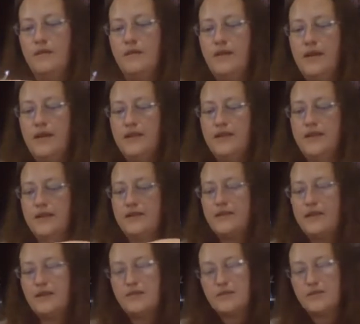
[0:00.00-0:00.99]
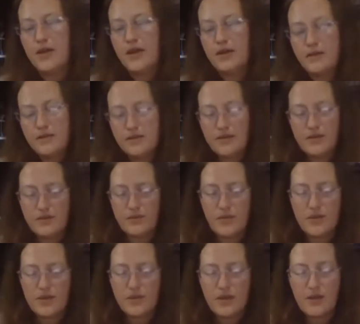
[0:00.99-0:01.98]
And that sounds right, because
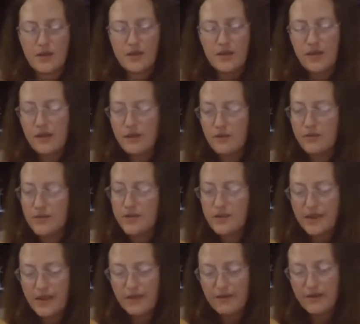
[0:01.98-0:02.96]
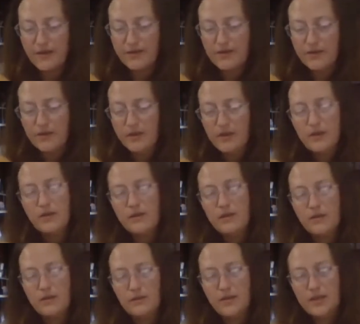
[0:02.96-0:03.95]
we started here with 11,
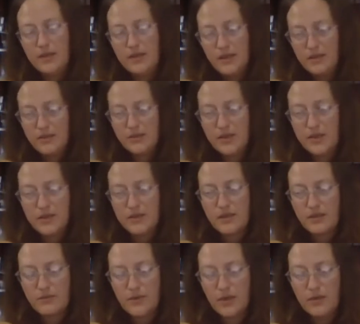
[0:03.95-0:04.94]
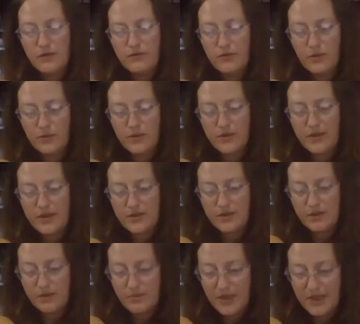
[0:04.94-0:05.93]
we decreased at row 4, that
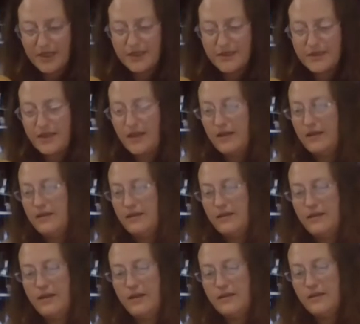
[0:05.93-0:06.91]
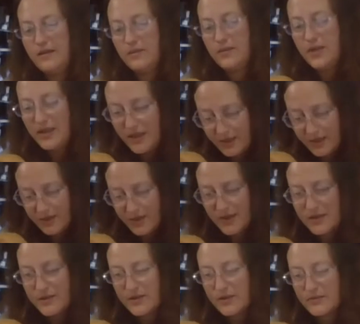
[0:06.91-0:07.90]
should have made it 10, and then we
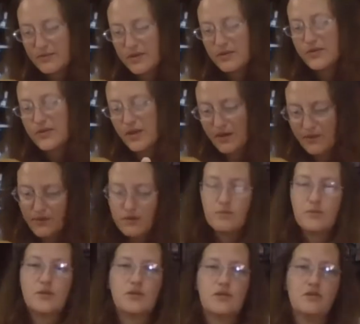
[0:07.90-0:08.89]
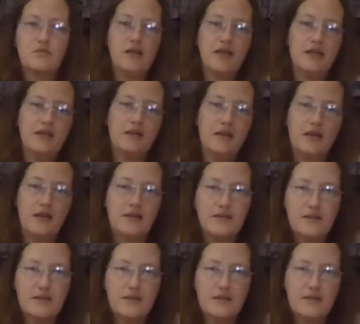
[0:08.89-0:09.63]
decreased at row 7, which should make it 9